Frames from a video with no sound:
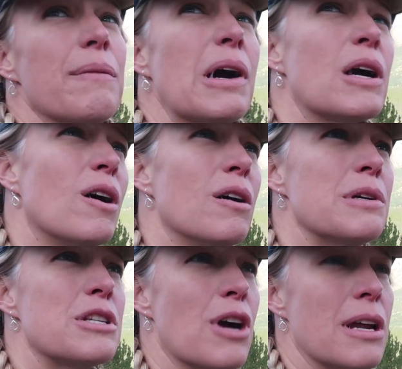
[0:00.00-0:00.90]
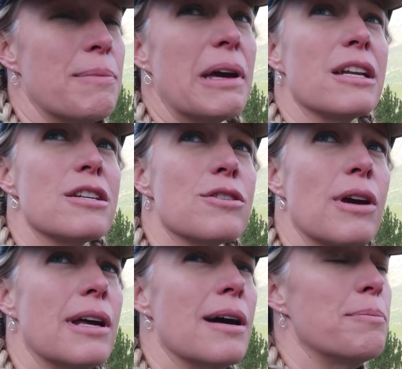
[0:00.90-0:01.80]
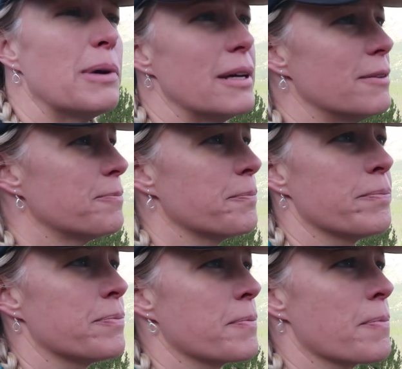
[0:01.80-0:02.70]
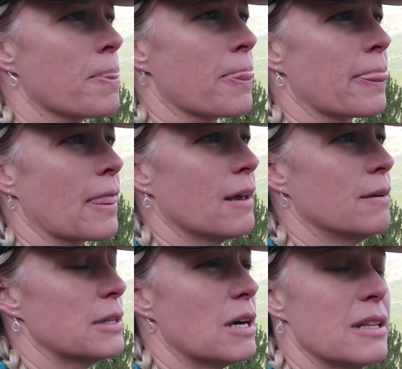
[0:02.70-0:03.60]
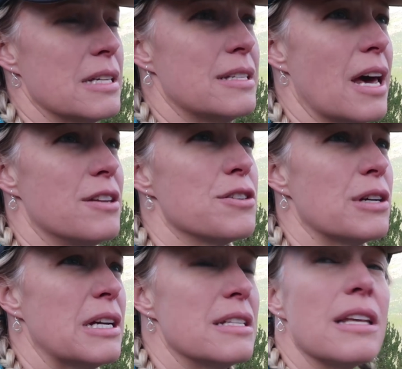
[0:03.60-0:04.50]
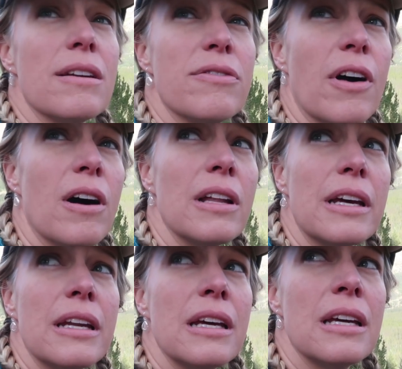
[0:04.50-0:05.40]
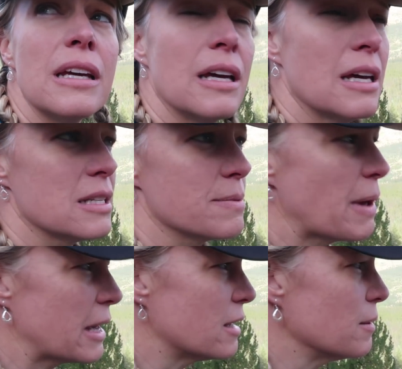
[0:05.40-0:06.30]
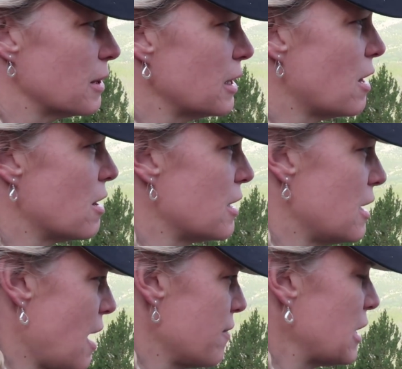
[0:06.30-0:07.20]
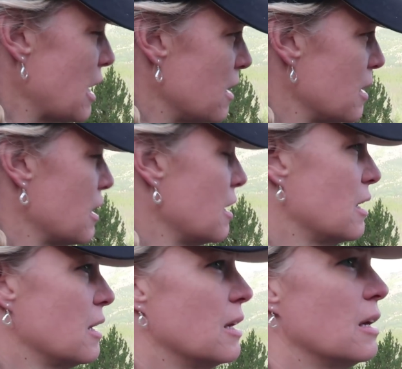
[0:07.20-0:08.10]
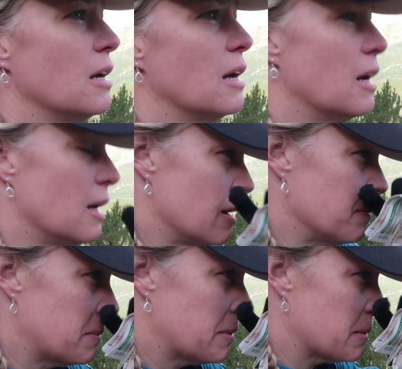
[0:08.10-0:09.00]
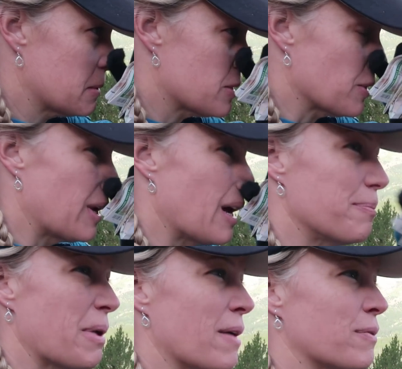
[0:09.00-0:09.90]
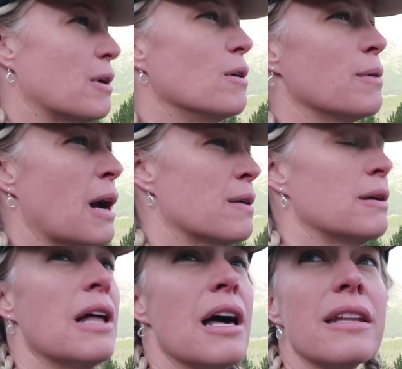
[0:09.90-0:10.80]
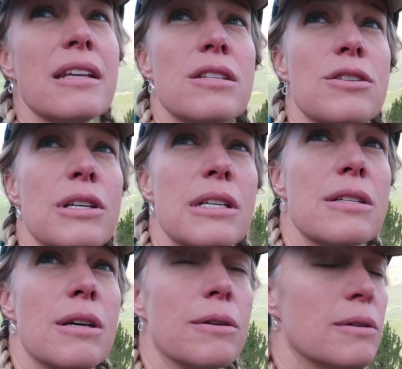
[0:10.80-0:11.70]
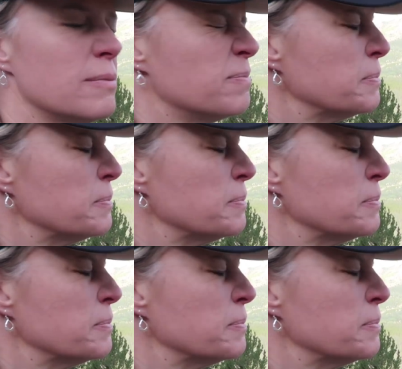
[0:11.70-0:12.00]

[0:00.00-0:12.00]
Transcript: my goal was try to make it straight up, but with all these dead trees that have fallen, it's making it really hard to navigate um, straight up. I have to go around a lot of these trees, so